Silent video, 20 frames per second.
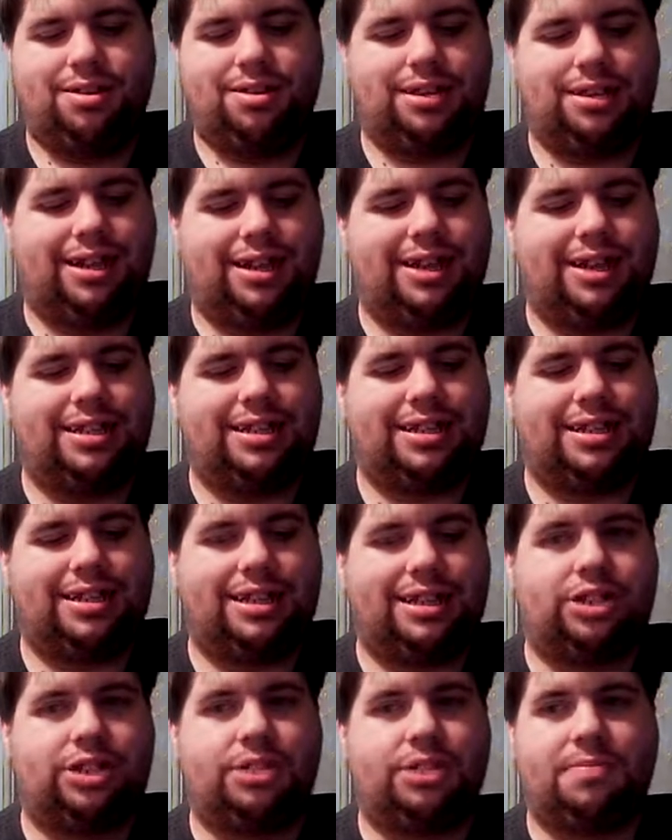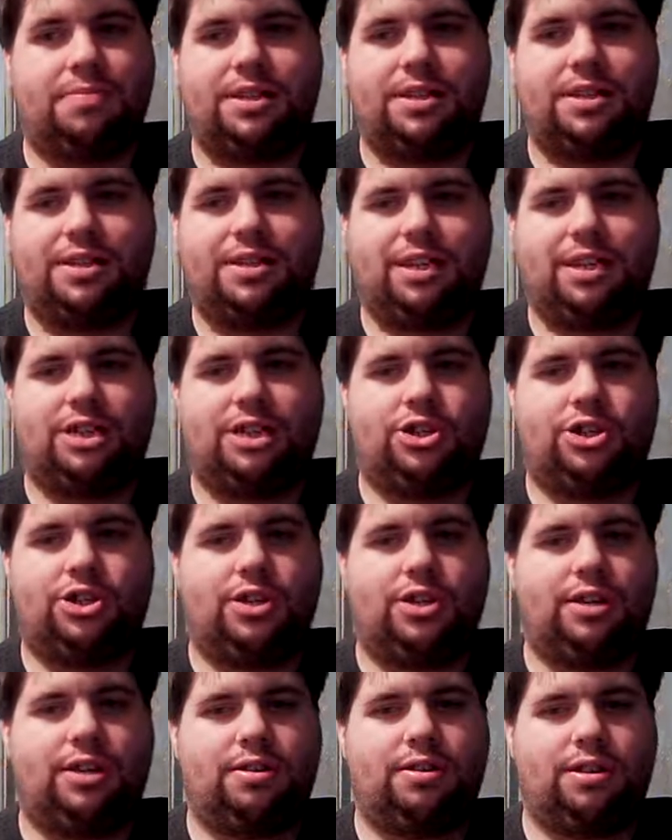God, it's Egypt. He's lucky she
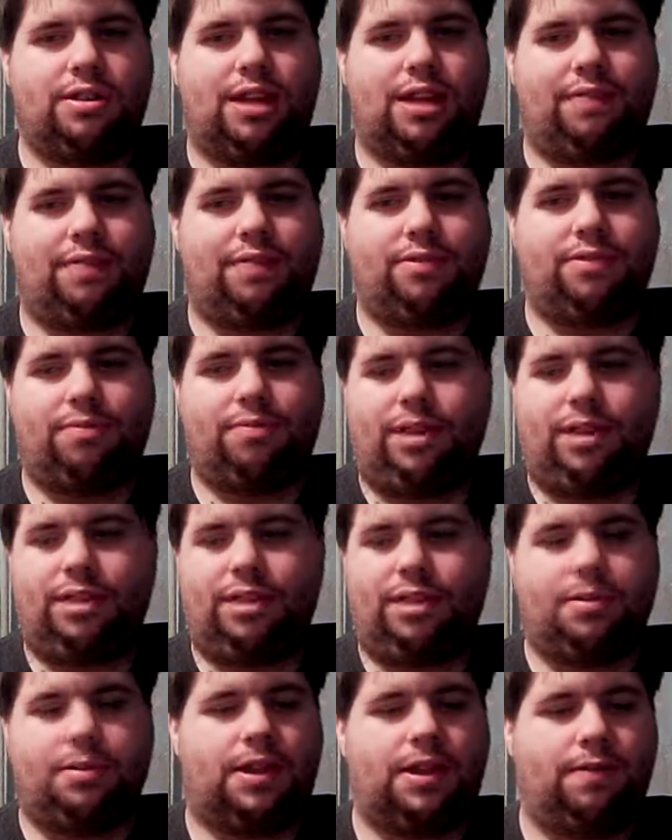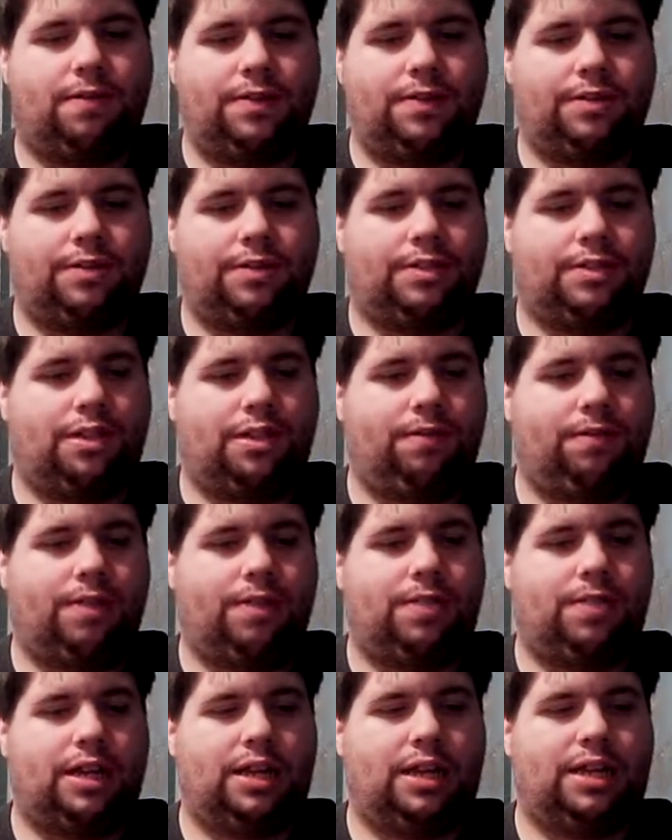didn't have to wind up covering herself
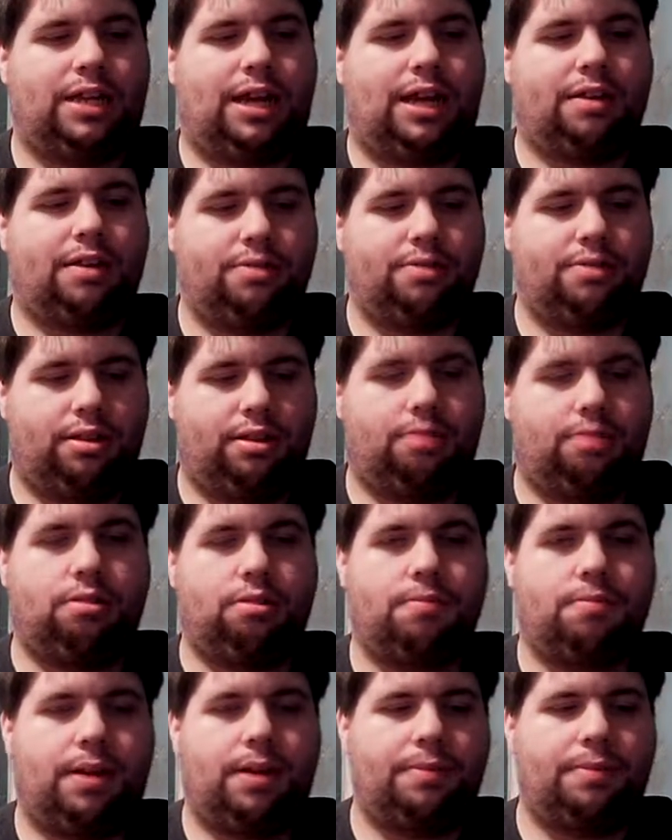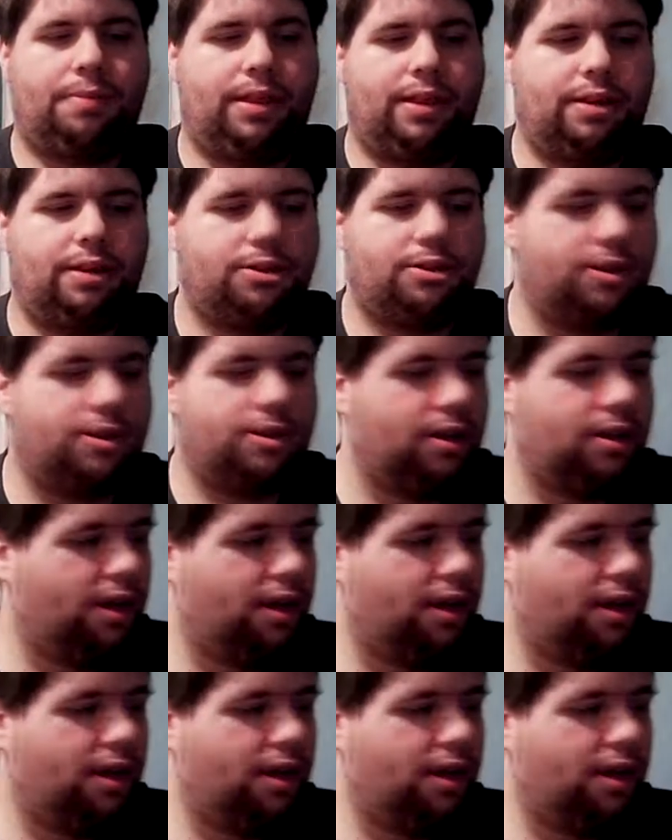up, not to anger the local population.